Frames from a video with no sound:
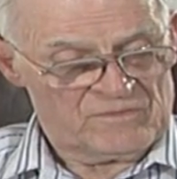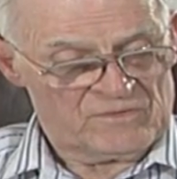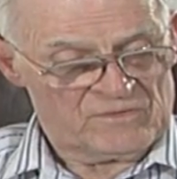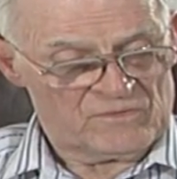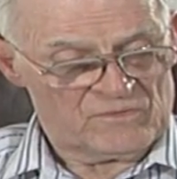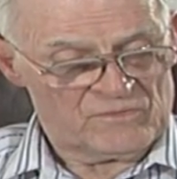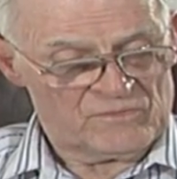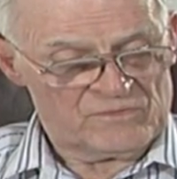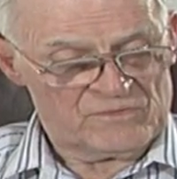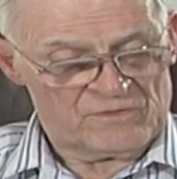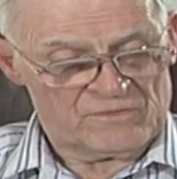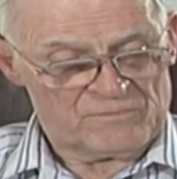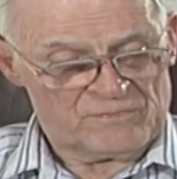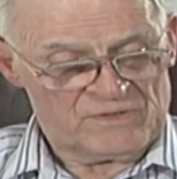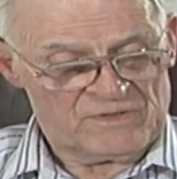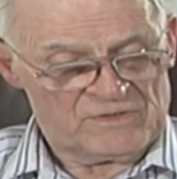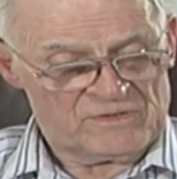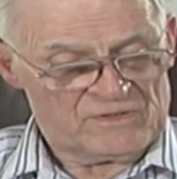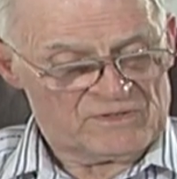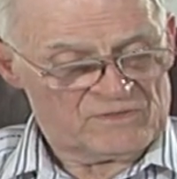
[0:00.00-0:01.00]
including the
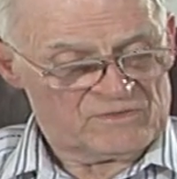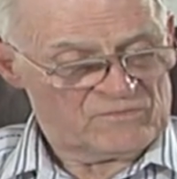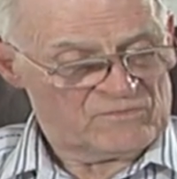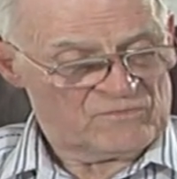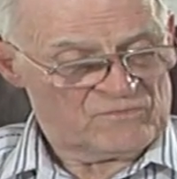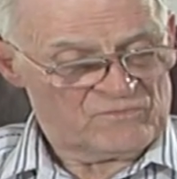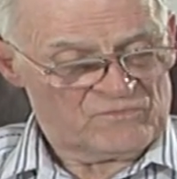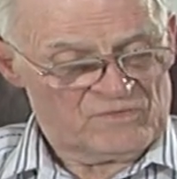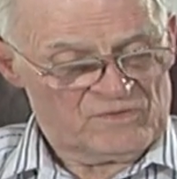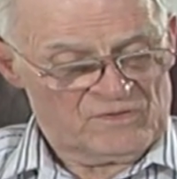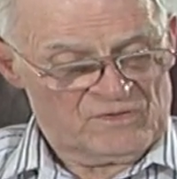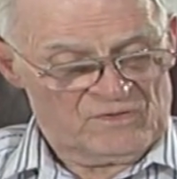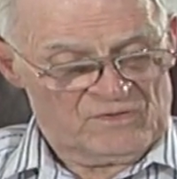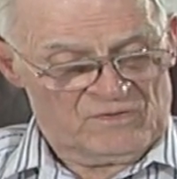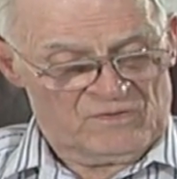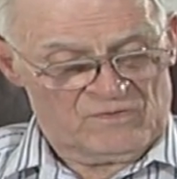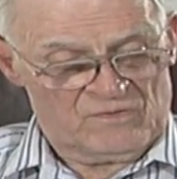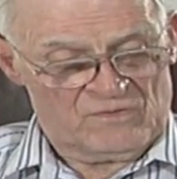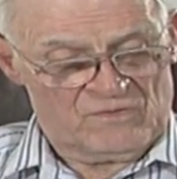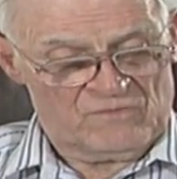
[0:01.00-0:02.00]
Panhandle
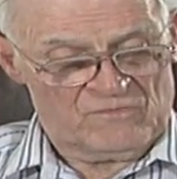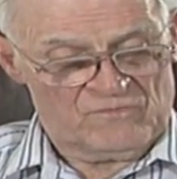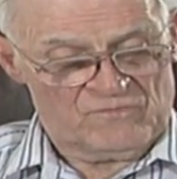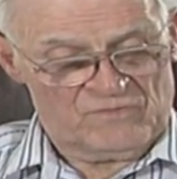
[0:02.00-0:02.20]
of